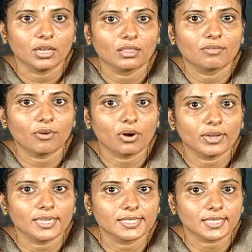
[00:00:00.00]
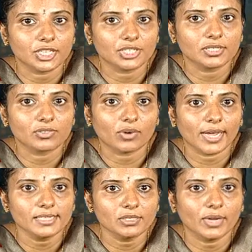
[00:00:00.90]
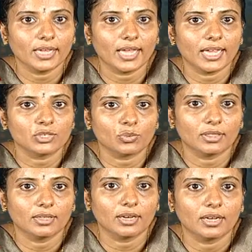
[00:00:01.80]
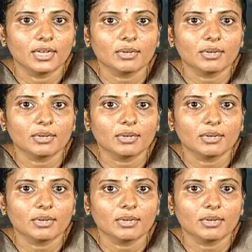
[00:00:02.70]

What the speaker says: The following discussions tries to engage with the